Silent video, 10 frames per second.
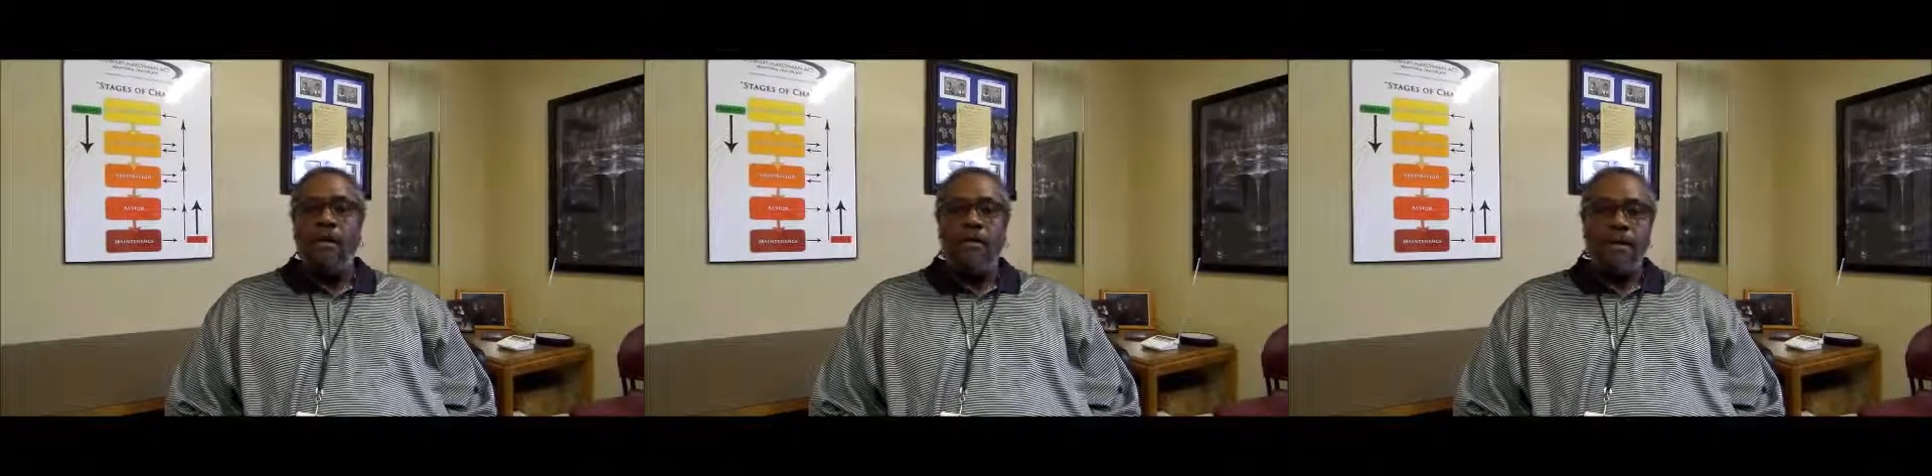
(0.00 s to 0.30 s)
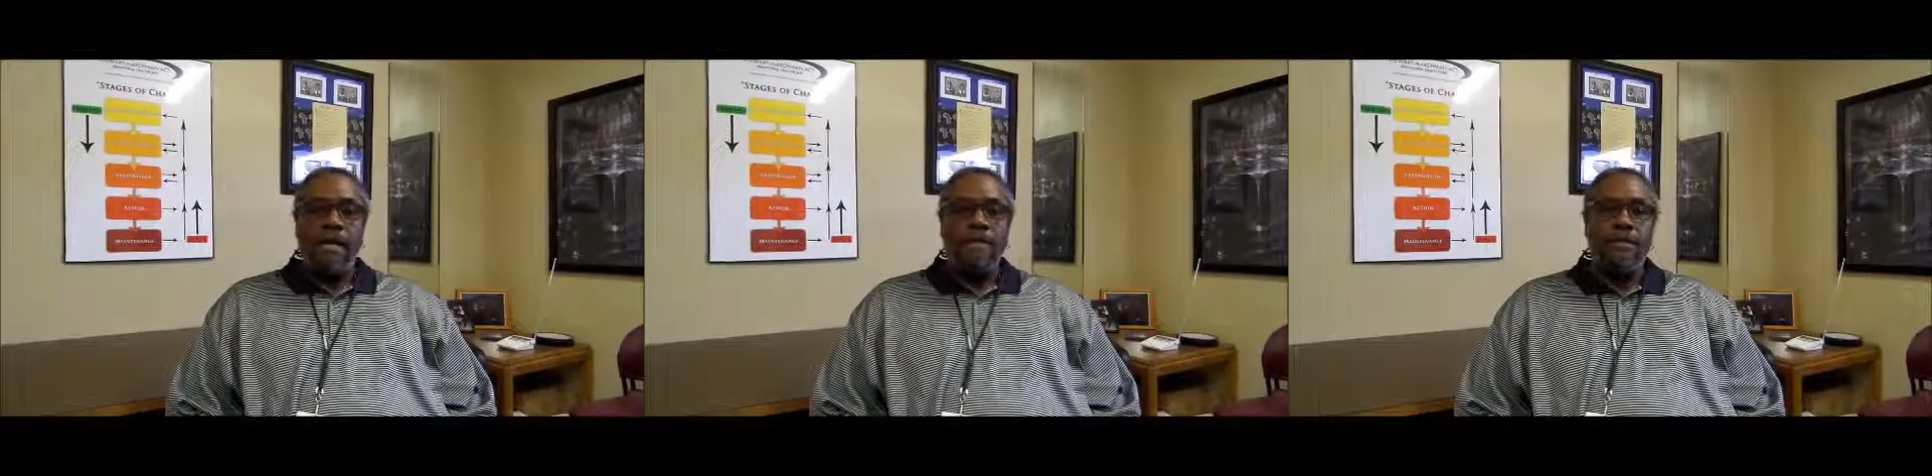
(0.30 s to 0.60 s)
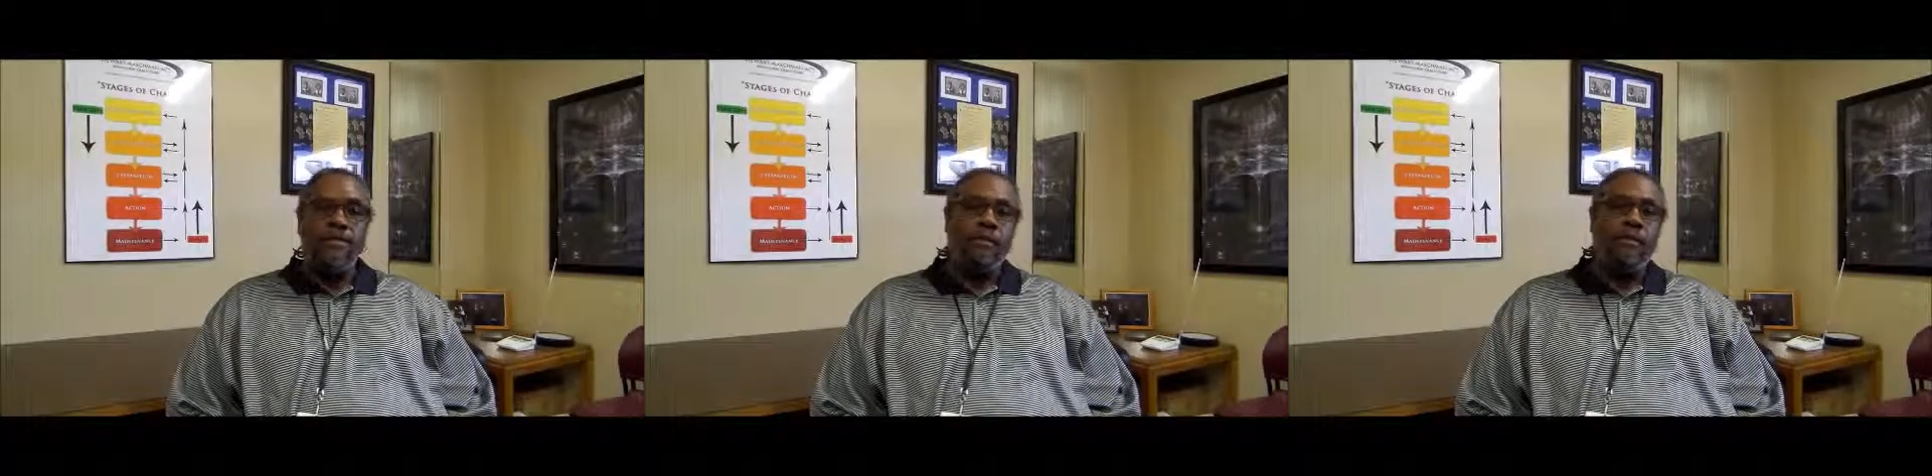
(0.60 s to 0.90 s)
But now
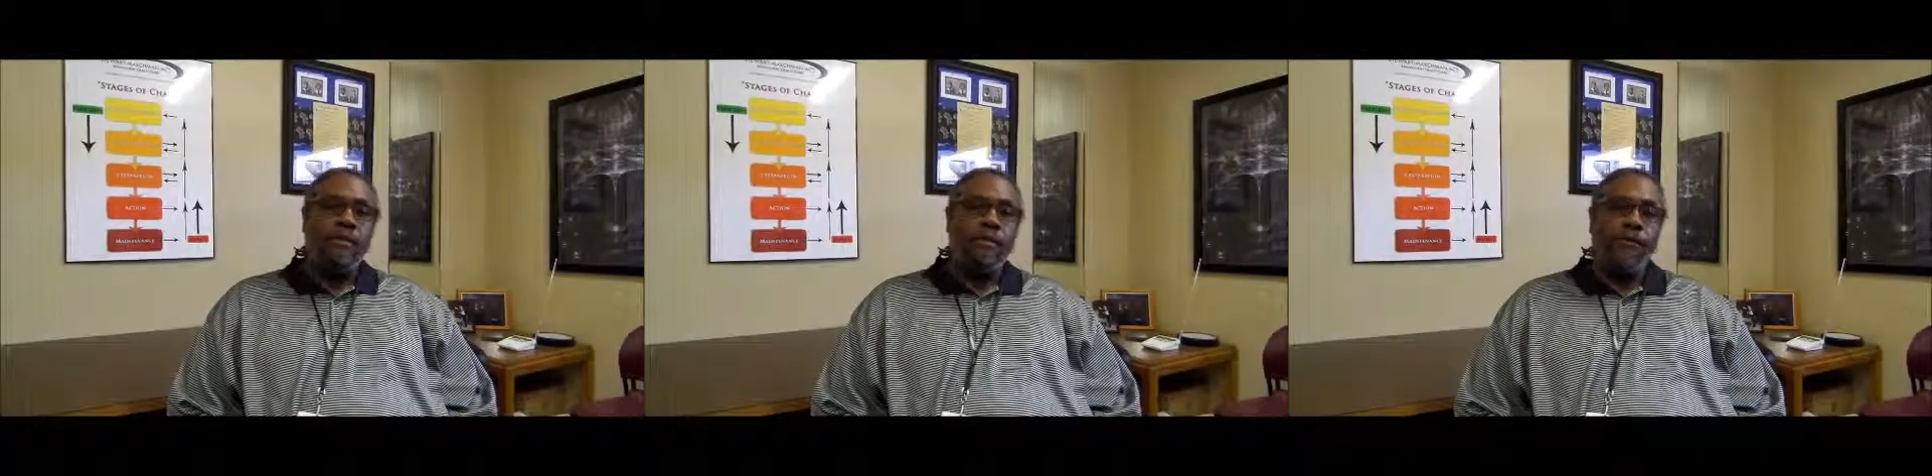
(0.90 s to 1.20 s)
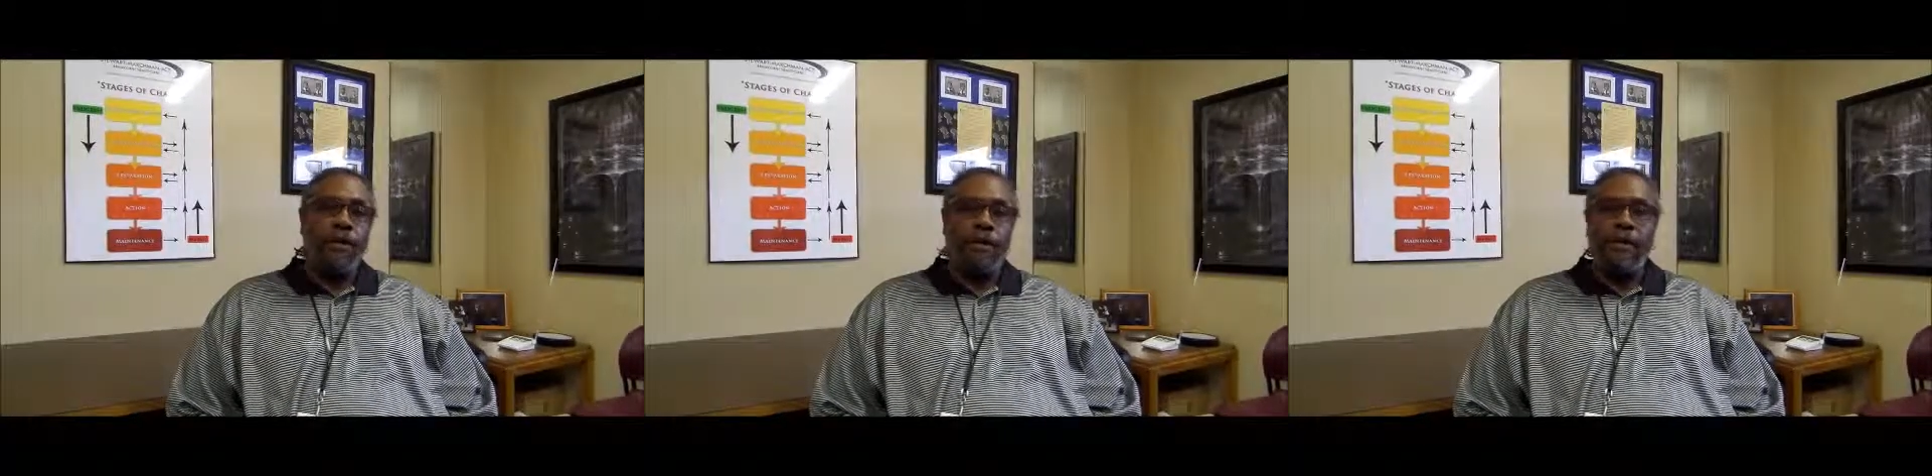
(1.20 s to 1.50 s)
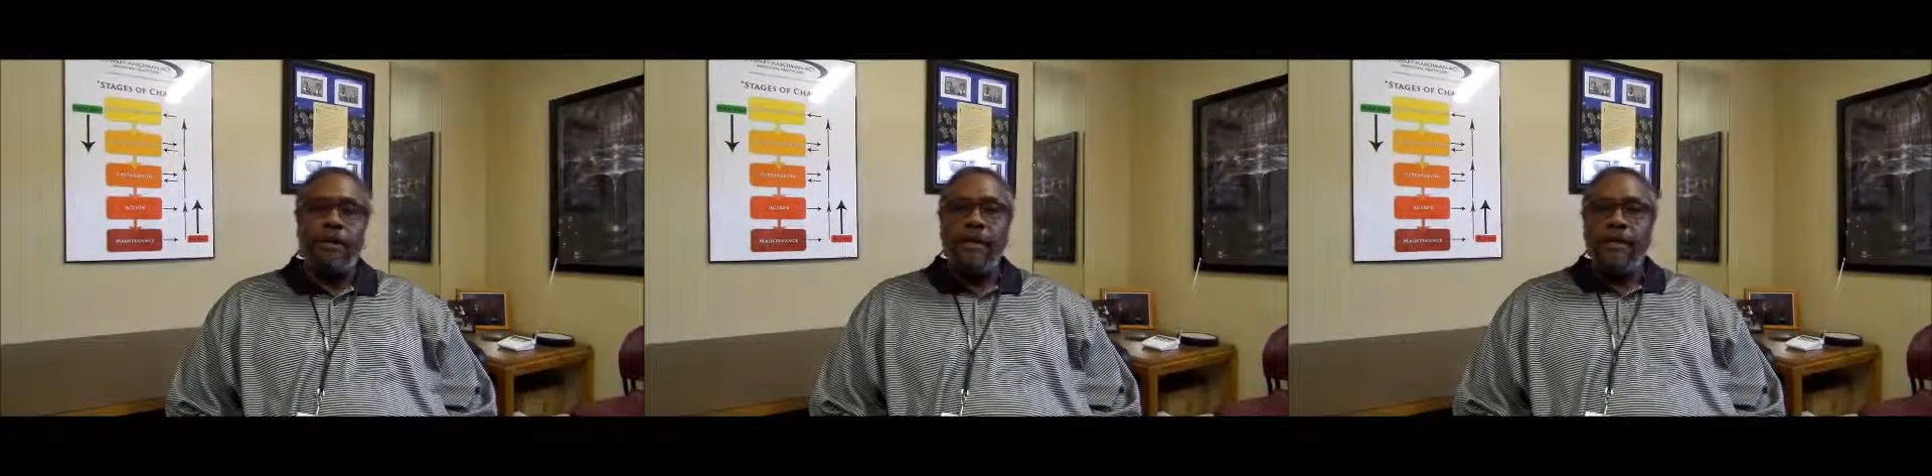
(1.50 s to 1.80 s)
since moving to Florida